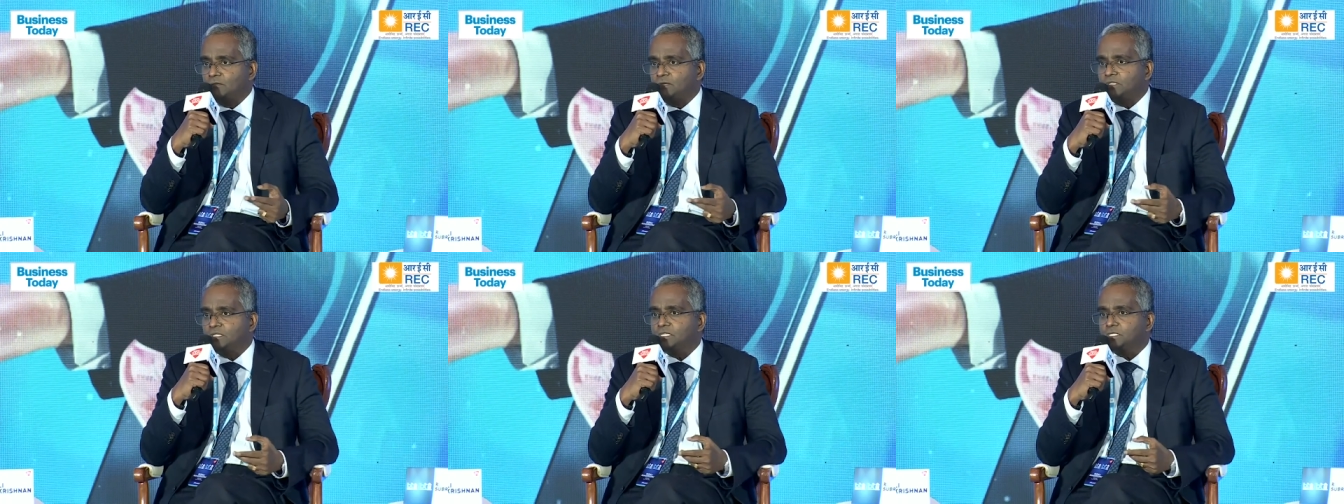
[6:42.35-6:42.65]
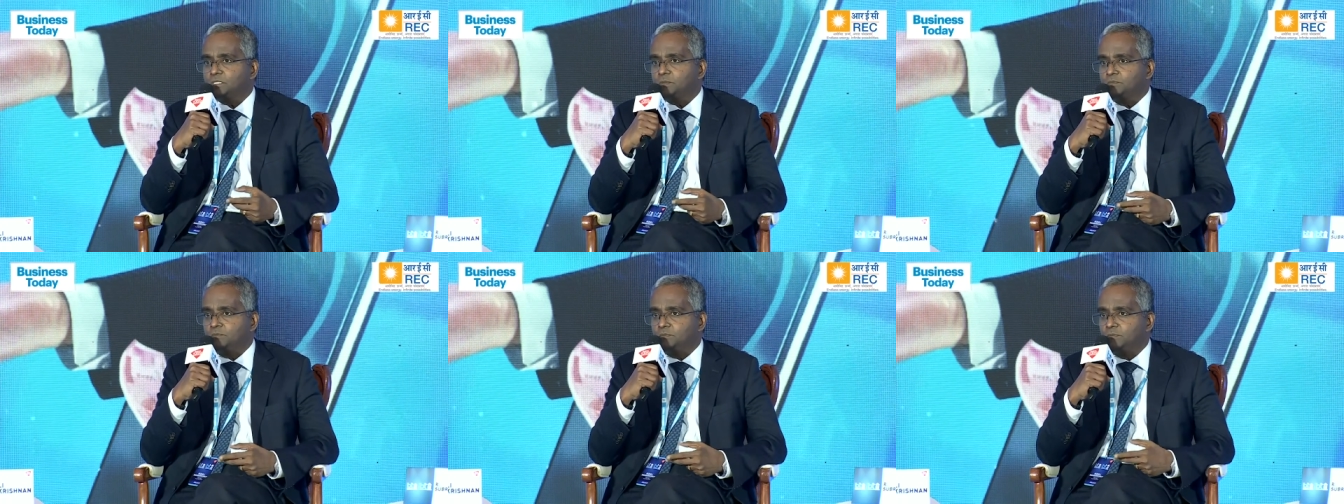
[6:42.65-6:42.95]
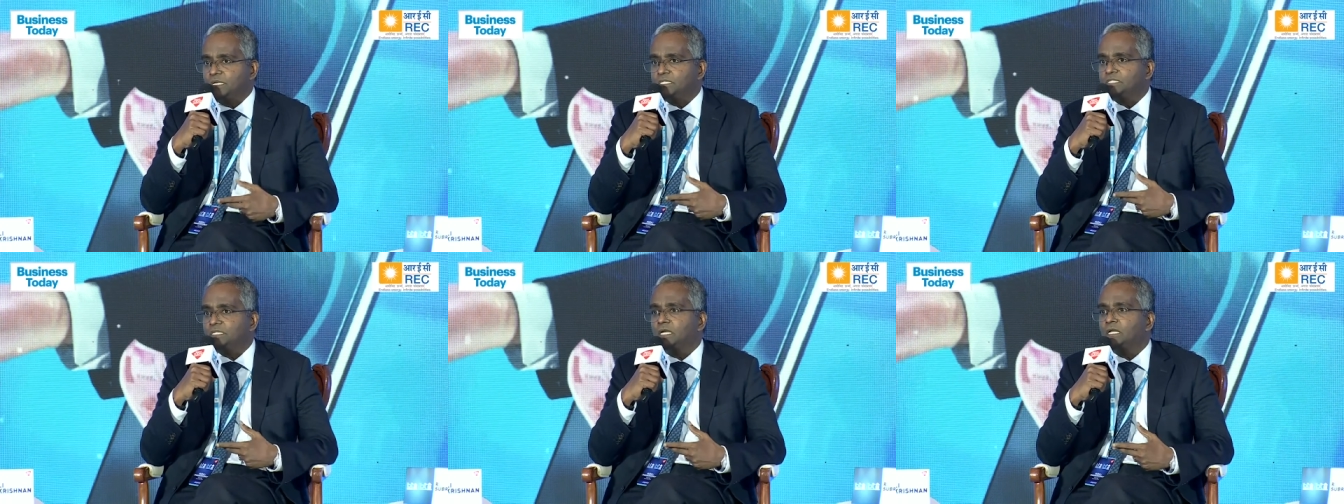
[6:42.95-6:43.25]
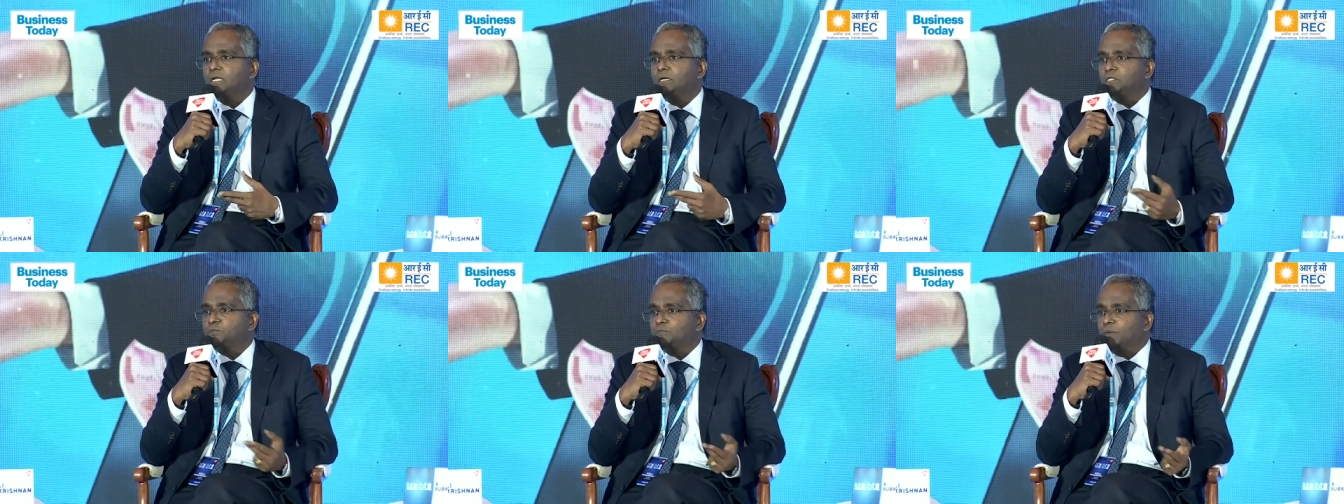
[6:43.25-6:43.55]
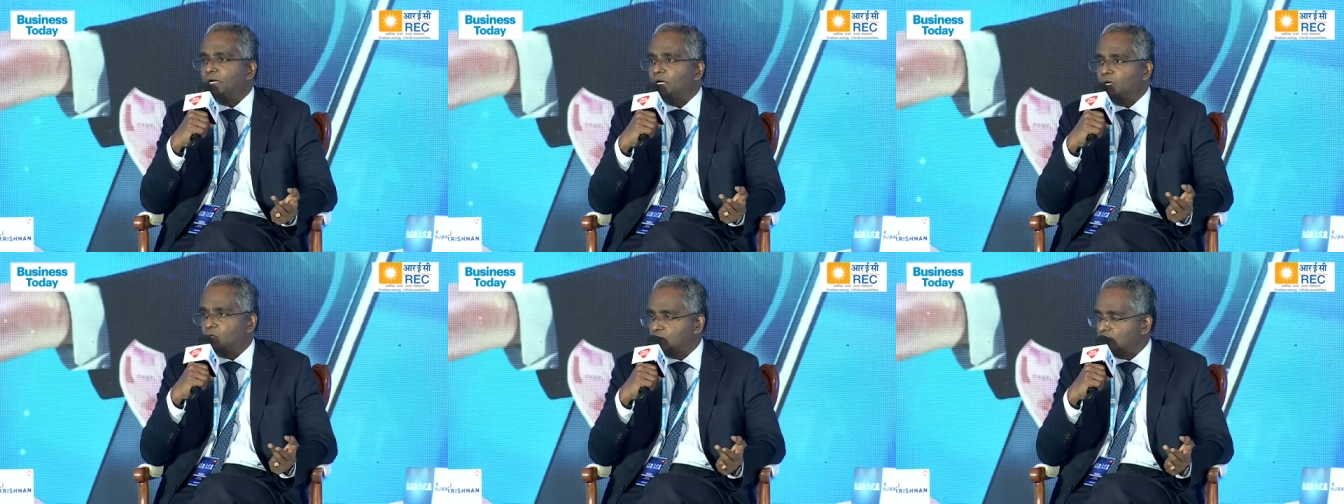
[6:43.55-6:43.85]
which is basically
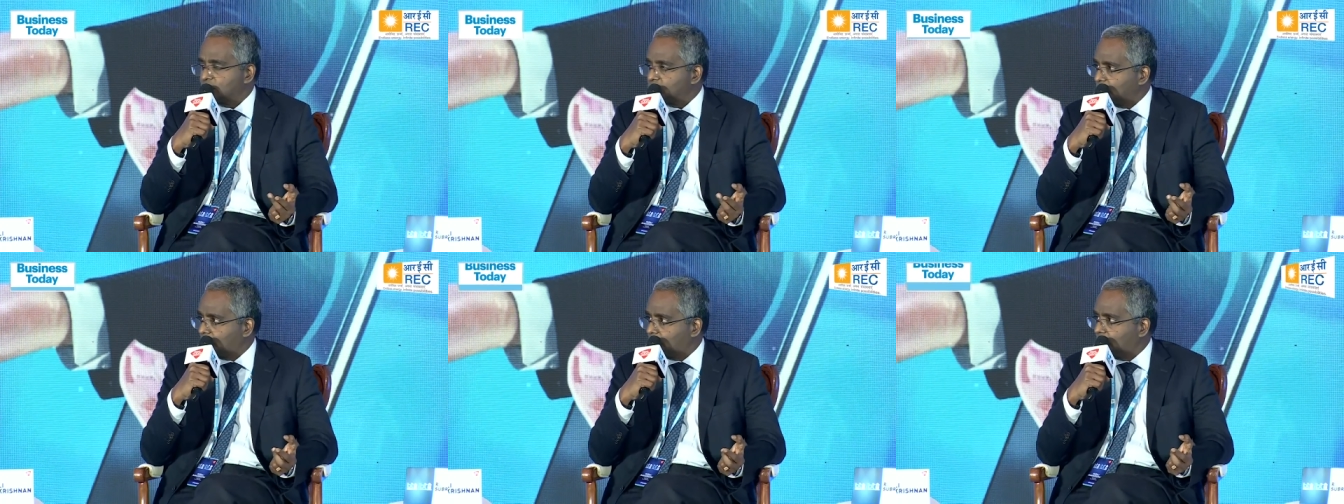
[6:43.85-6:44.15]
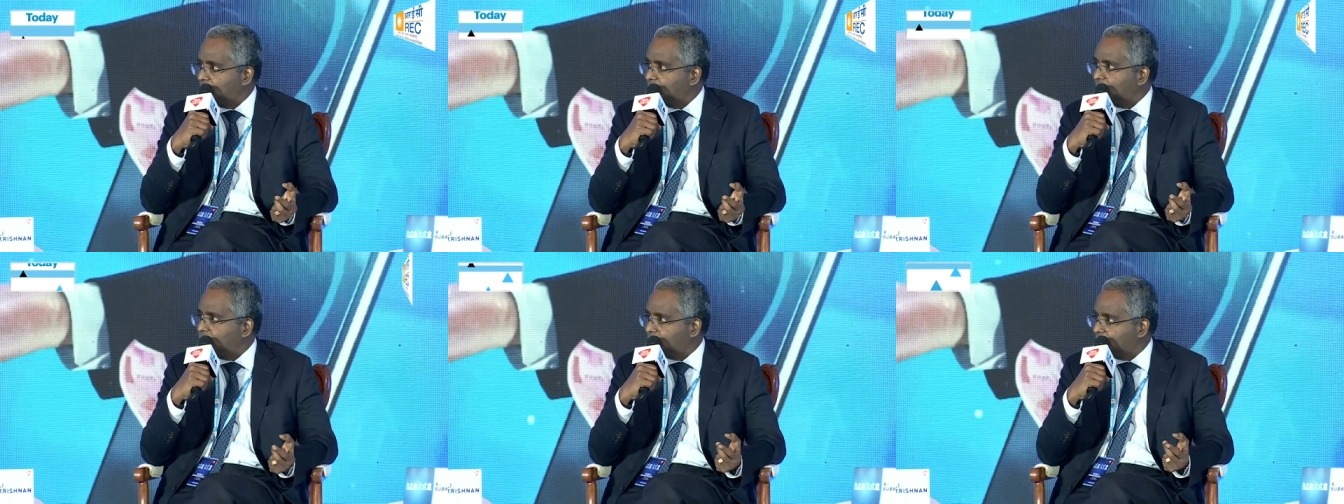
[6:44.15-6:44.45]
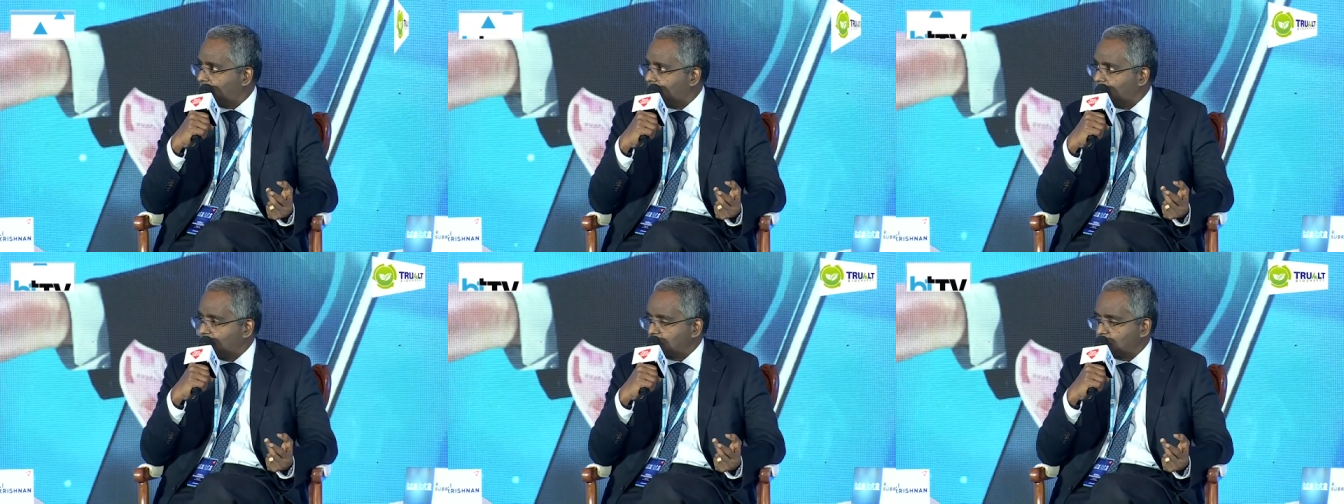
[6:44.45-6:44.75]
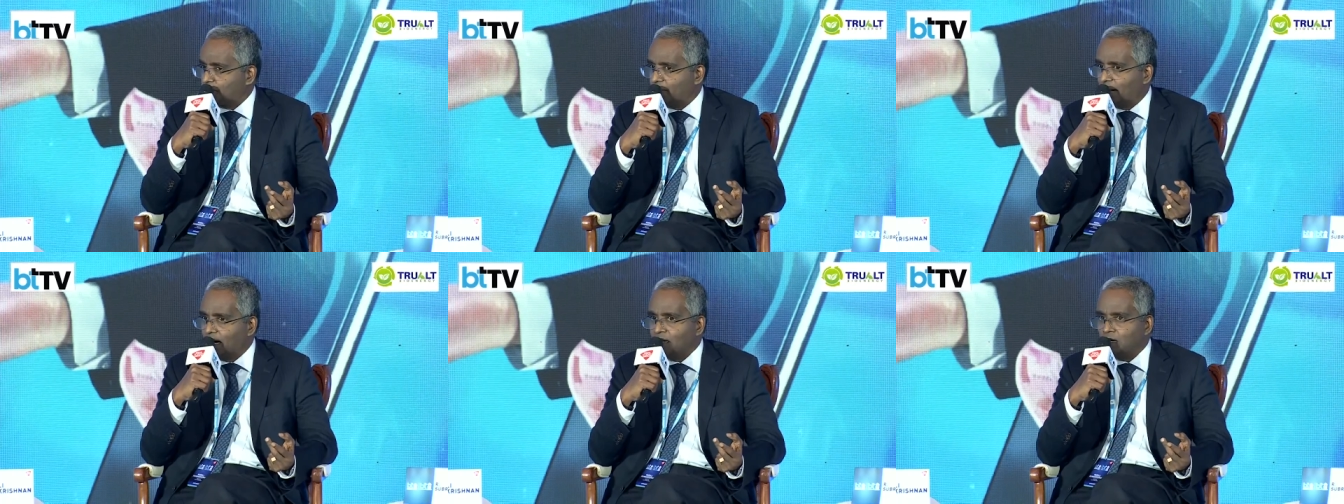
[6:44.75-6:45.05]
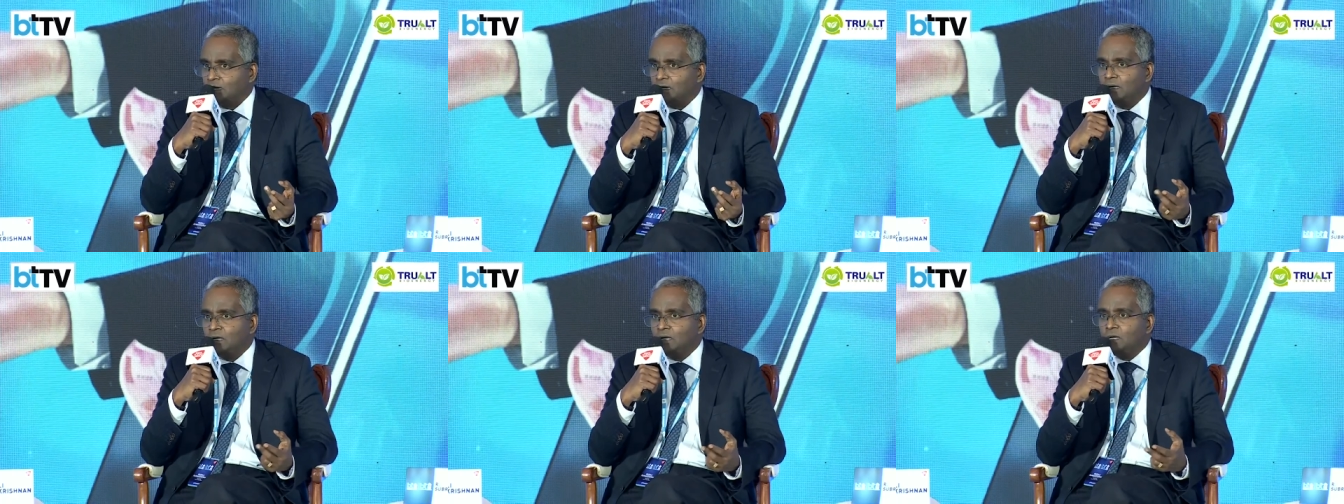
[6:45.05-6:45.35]
spread across the country for a large
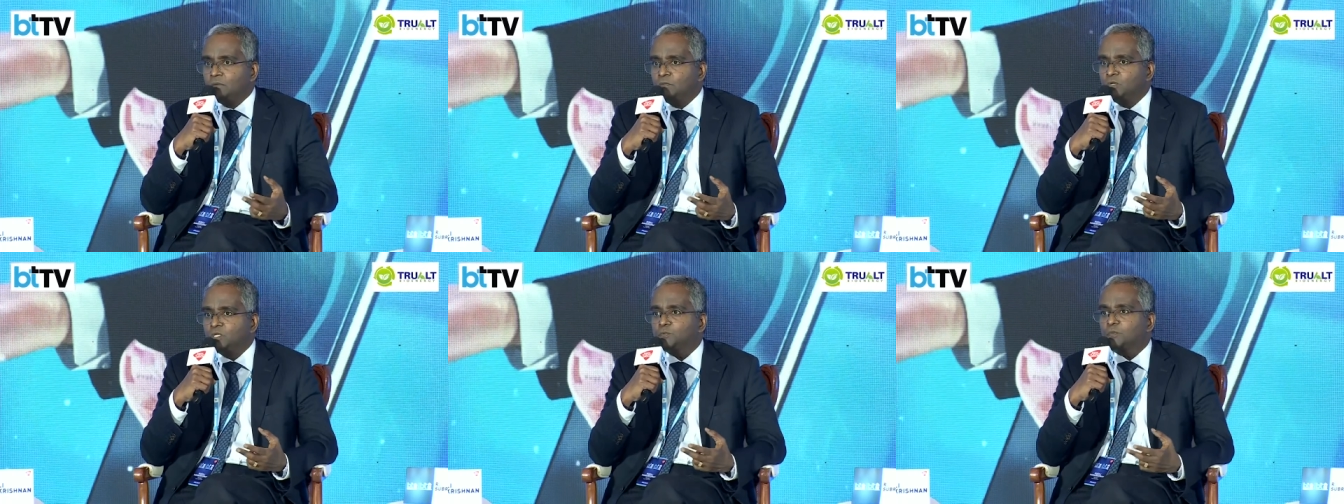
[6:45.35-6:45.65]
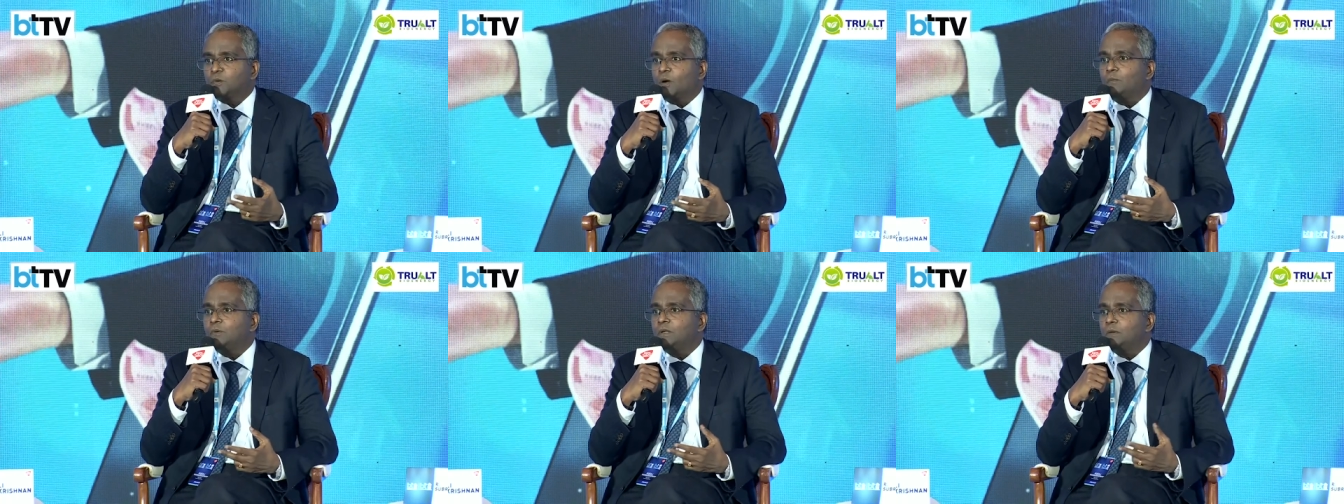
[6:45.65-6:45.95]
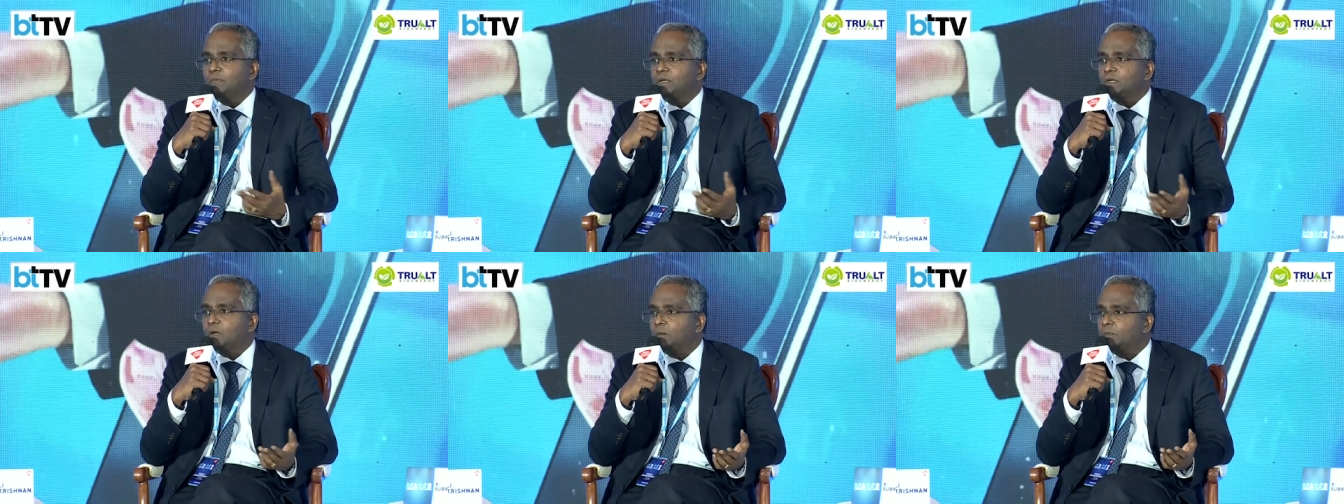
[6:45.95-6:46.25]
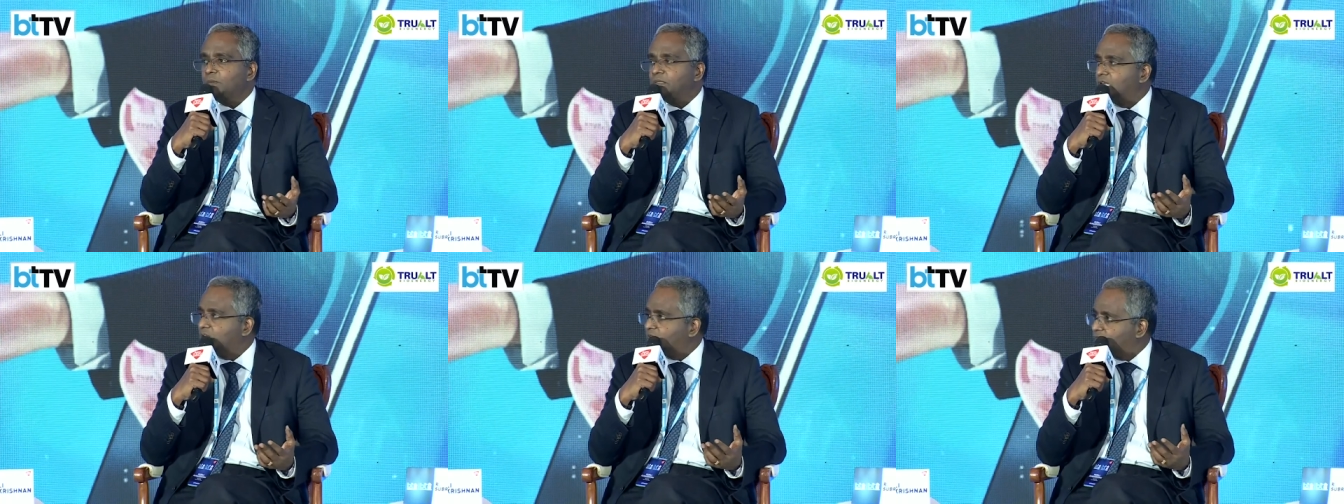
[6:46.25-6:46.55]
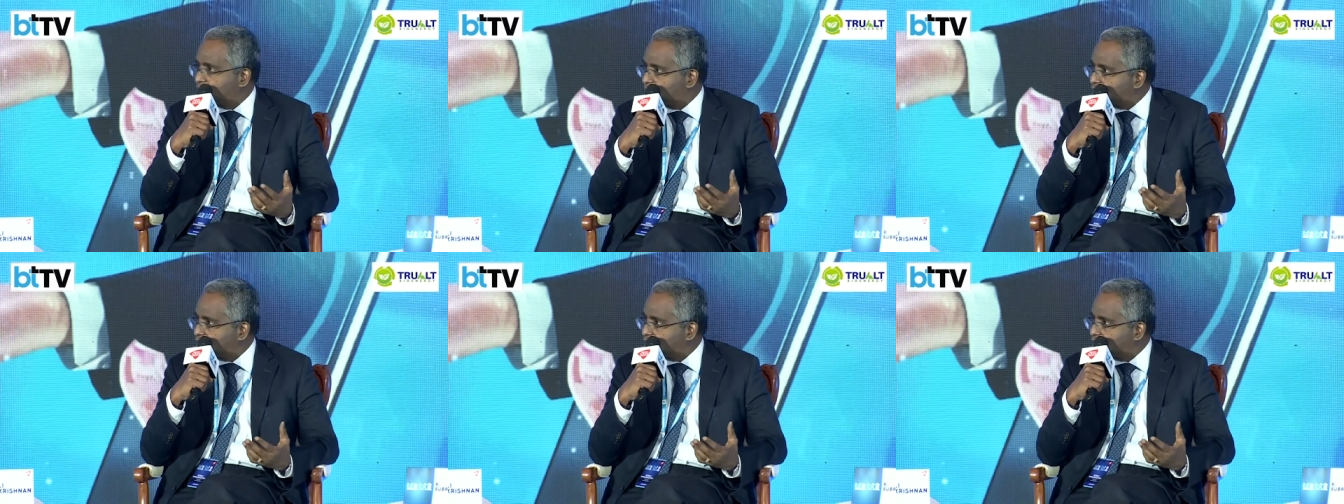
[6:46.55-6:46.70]
bank, which probably may not be there